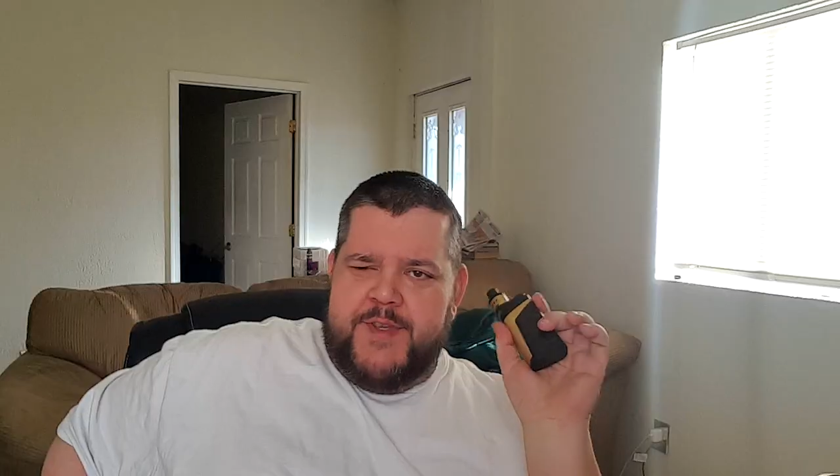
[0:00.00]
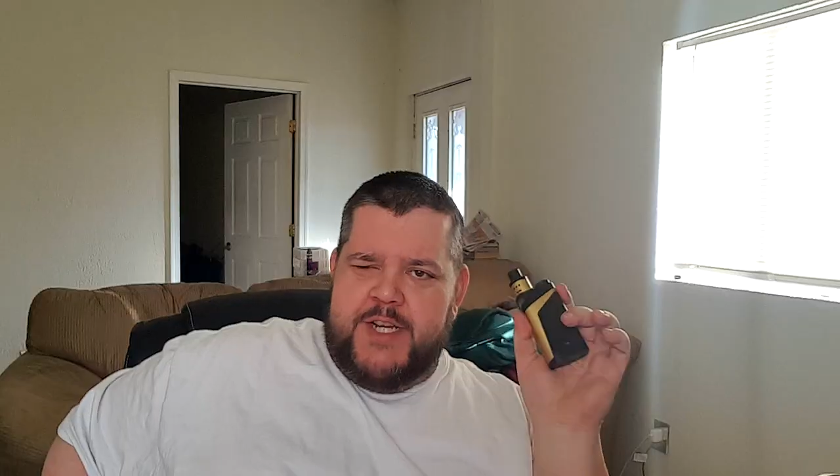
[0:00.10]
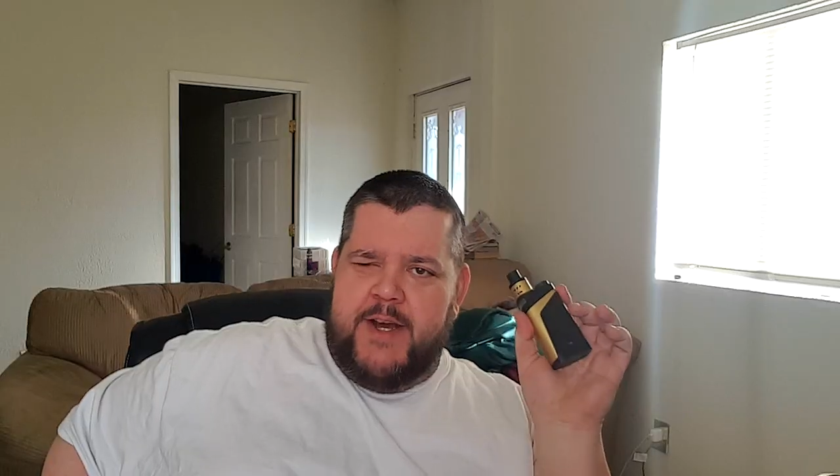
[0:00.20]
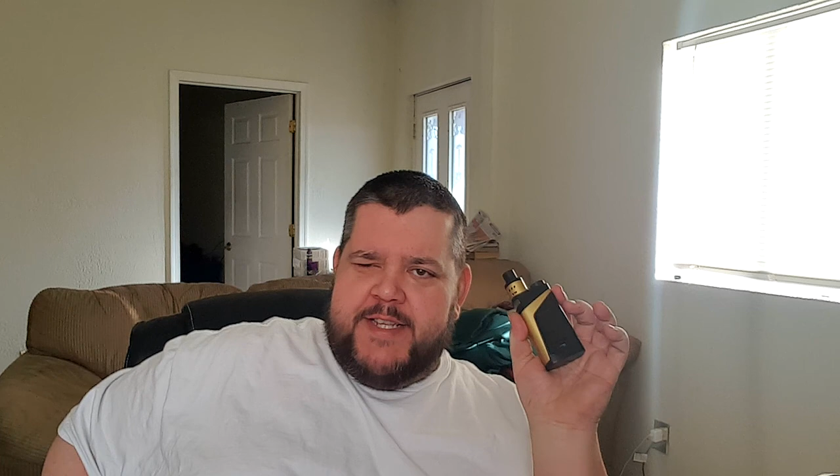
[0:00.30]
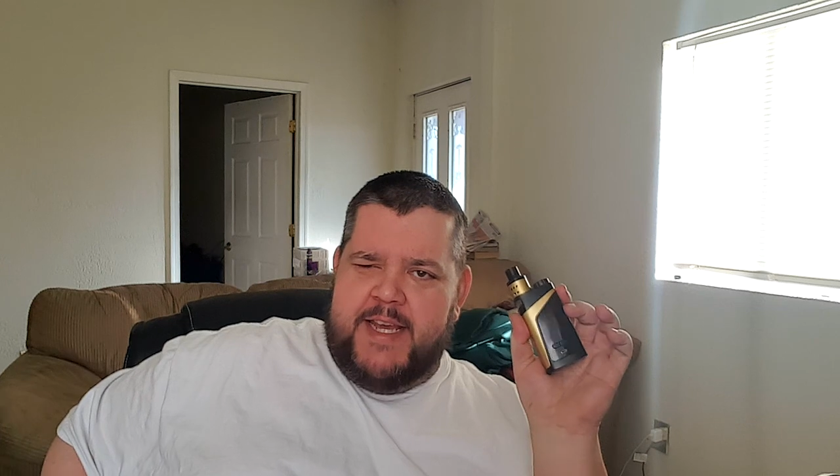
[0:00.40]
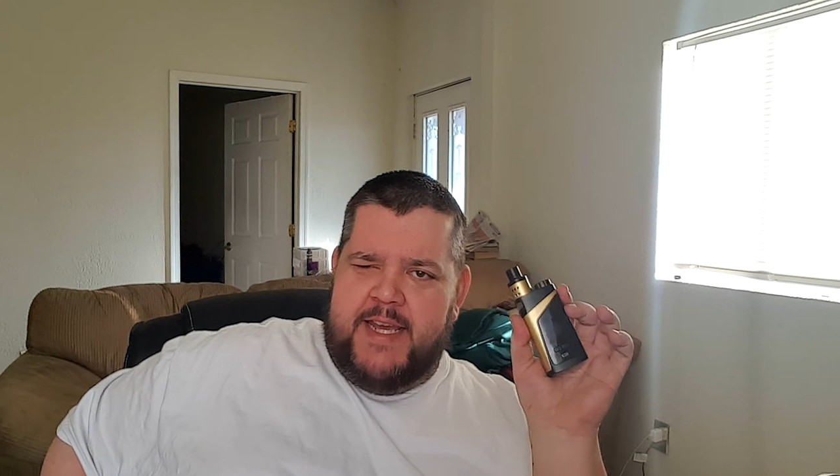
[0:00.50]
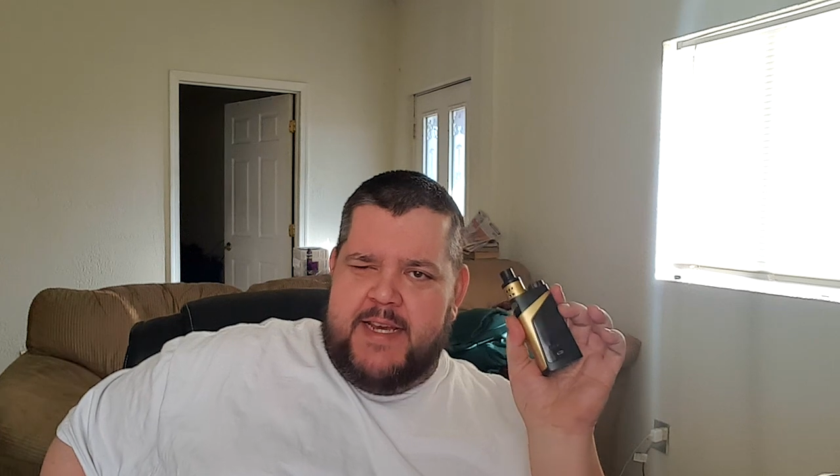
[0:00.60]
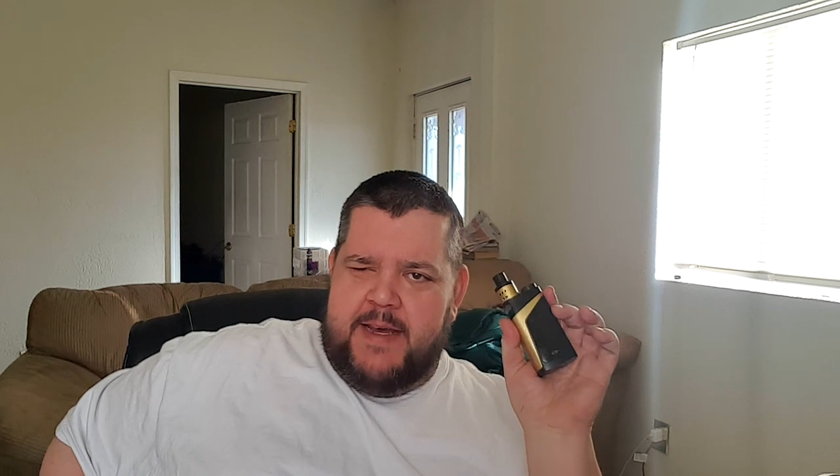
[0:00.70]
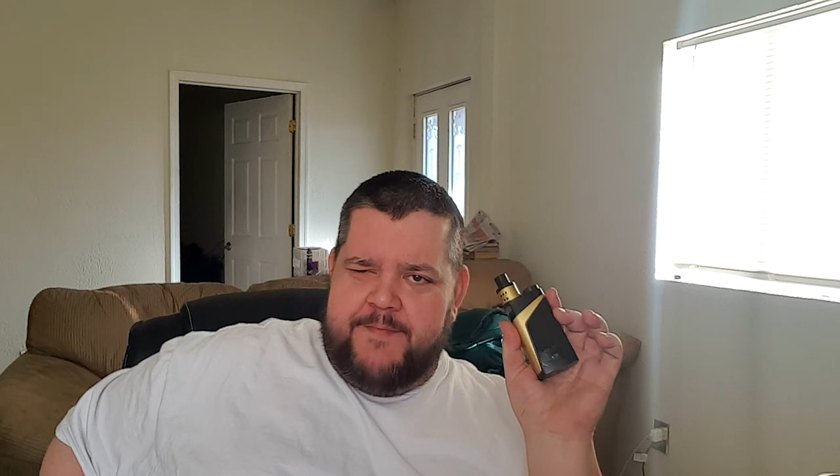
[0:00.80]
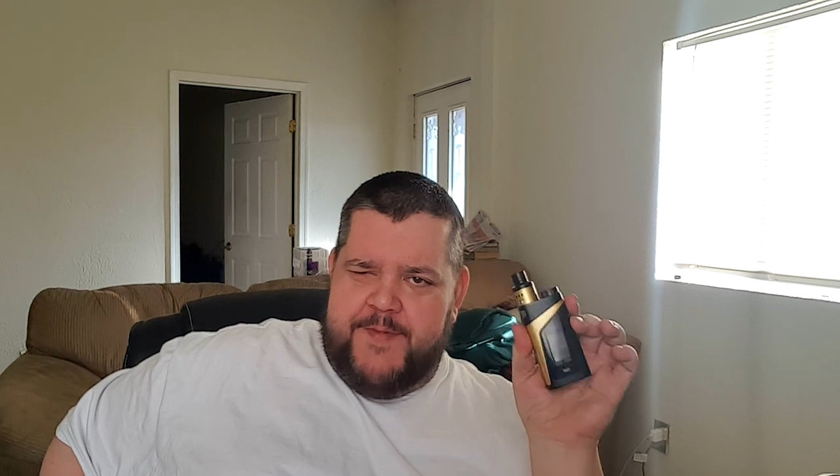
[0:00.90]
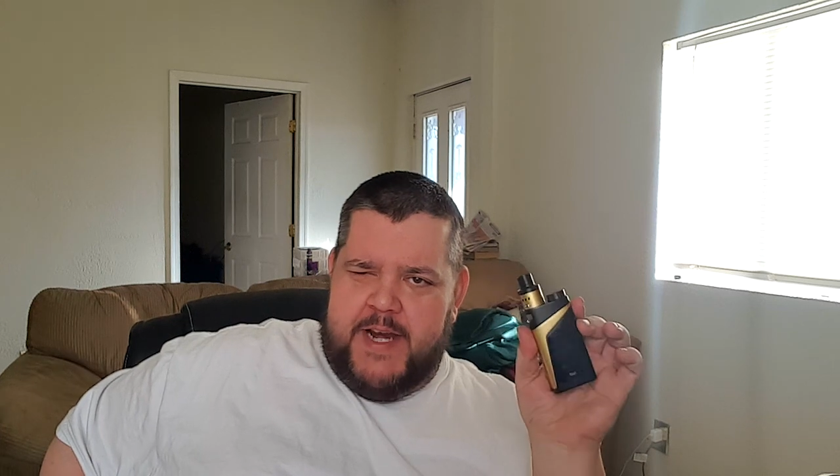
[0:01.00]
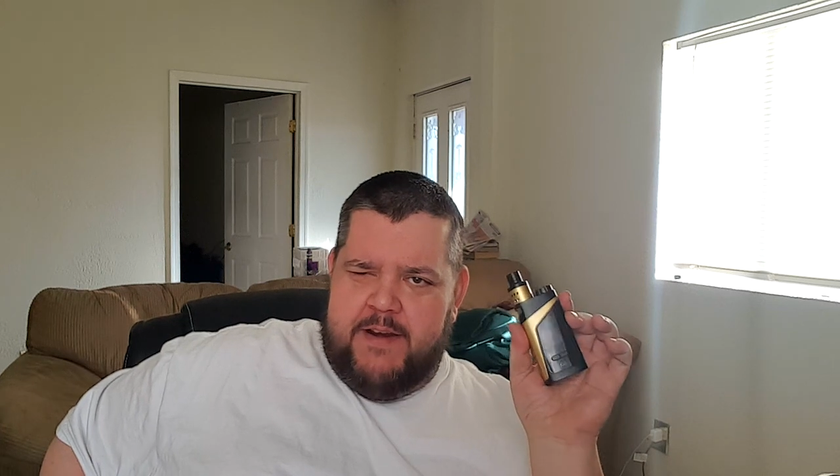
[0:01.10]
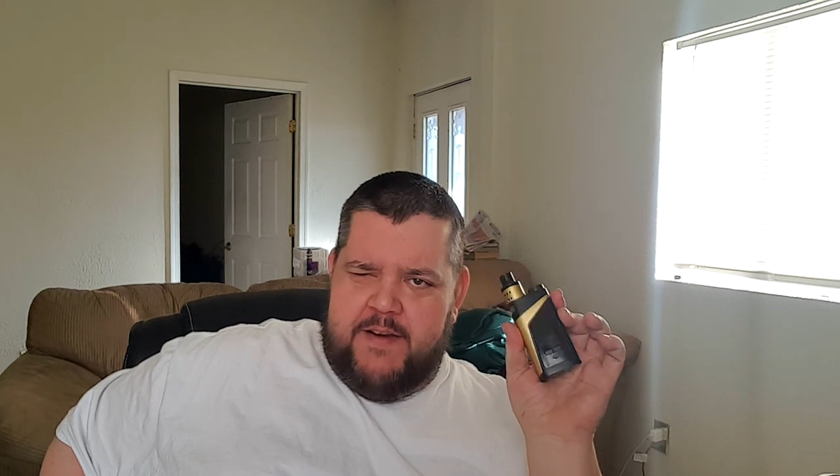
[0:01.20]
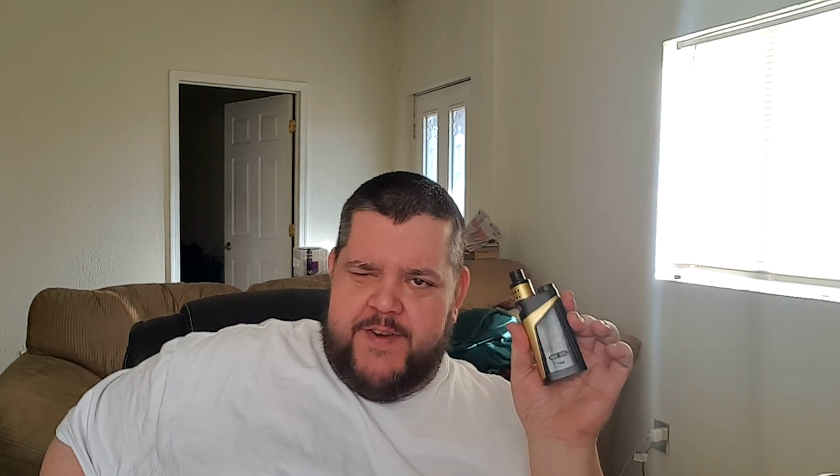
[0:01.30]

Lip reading: You know, I tell you, I'm very,